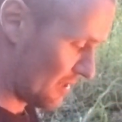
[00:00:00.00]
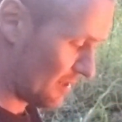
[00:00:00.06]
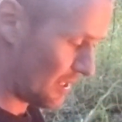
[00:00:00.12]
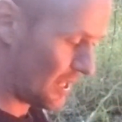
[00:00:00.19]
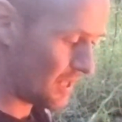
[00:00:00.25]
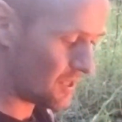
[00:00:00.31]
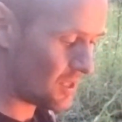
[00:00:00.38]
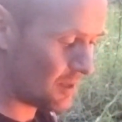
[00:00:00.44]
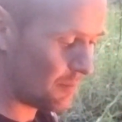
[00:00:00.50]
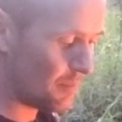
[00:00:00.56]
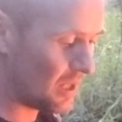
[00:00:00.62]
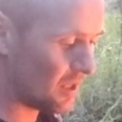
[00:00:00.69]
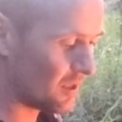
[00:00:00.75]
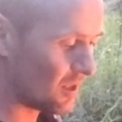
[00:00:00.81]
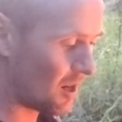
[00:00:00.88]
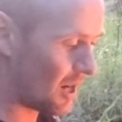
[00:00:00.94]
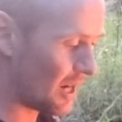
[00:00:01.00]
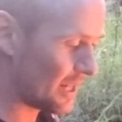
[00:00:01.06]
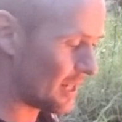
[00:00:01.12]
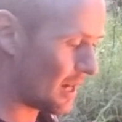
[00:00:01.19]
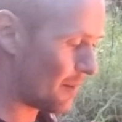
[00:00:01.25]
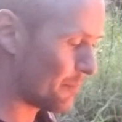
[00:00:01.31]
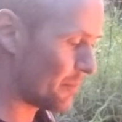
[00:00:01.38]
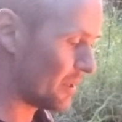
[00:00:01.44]
Izzy being tied
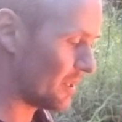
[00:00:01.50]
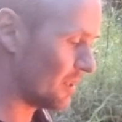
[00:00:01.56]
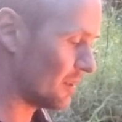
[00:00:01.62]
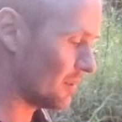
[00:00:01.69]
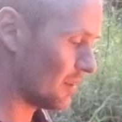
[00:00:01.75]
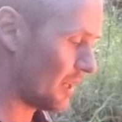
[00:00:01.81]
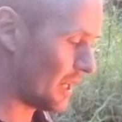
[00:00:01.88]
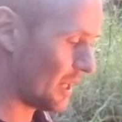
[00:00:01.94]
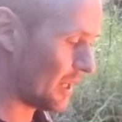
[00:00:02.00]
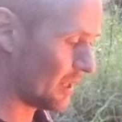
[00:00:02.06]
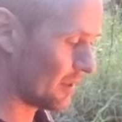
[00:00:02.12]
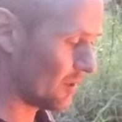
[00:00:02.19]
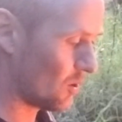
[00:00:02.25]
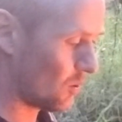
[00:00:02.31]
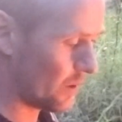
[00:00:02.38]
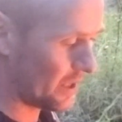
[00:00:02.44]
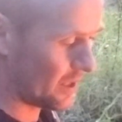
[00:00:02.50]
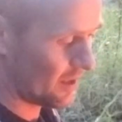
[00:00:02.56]
up and going